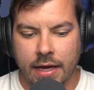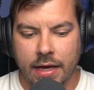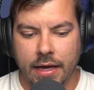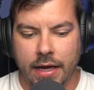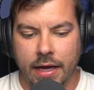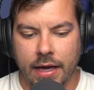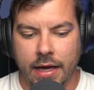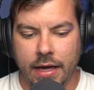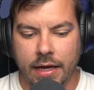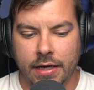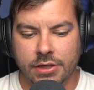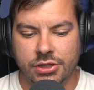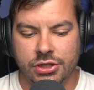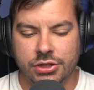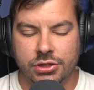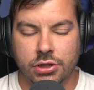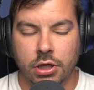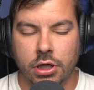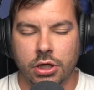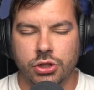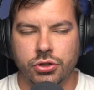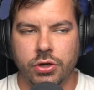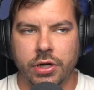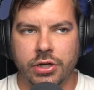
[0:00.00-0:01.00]
And she
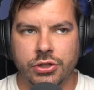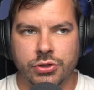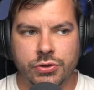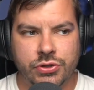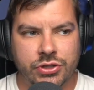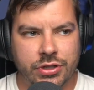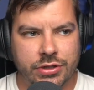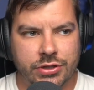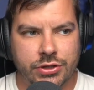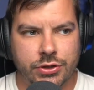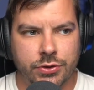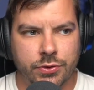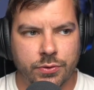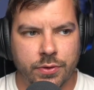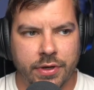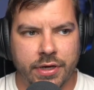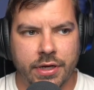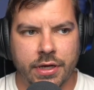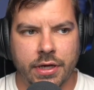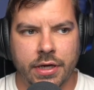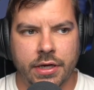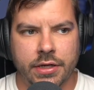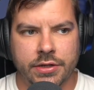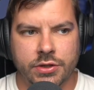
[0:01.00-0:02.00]
started training jiu-jitsu
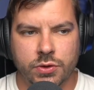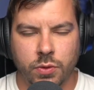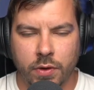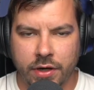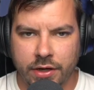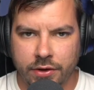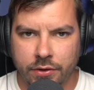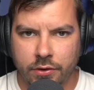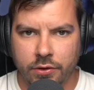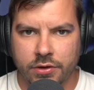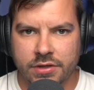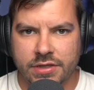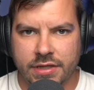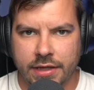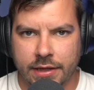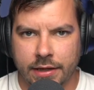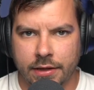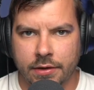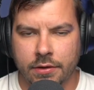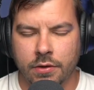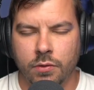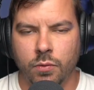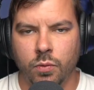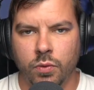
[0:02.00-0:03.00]
in
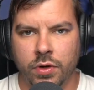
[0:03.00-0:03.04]
2013,